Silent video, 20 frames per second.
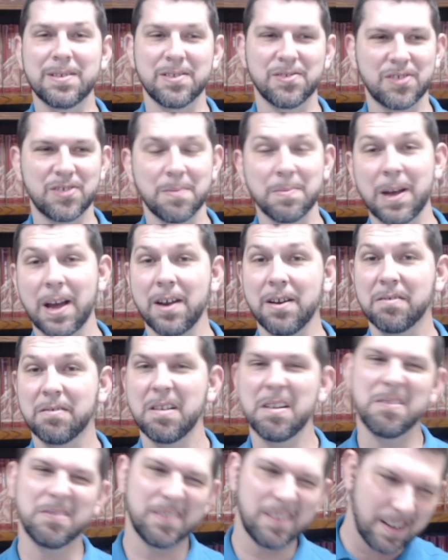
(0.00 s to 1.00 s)
and some kind of
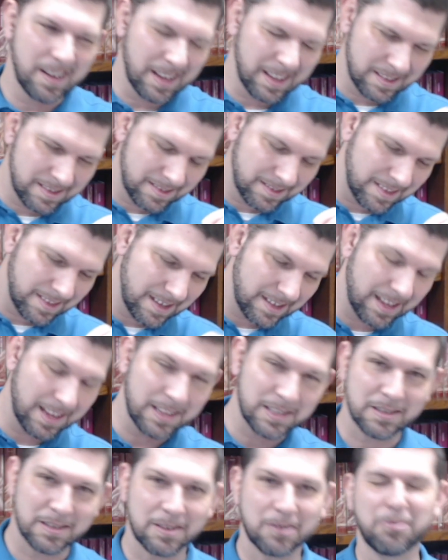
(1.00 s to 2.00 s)
grows, and then it gets it
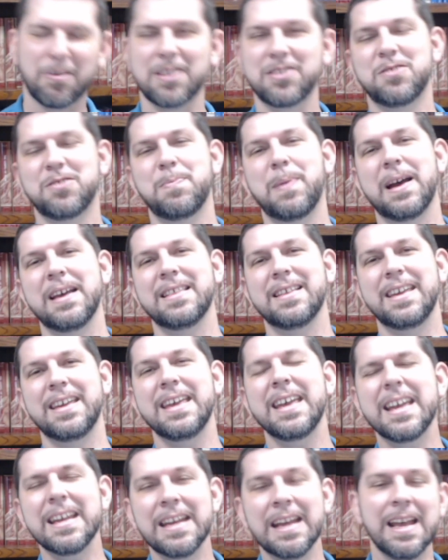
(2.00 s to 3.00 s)
gets crushed by the
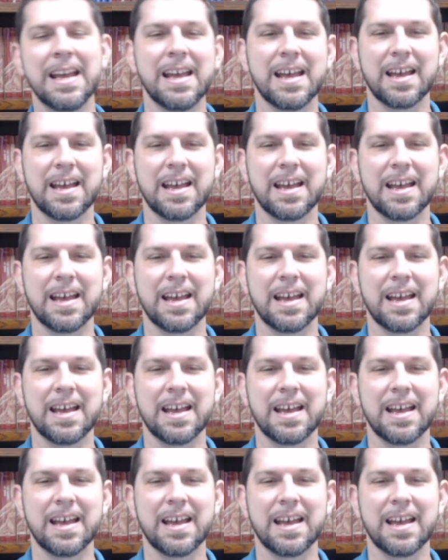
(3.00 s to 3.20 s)
heat,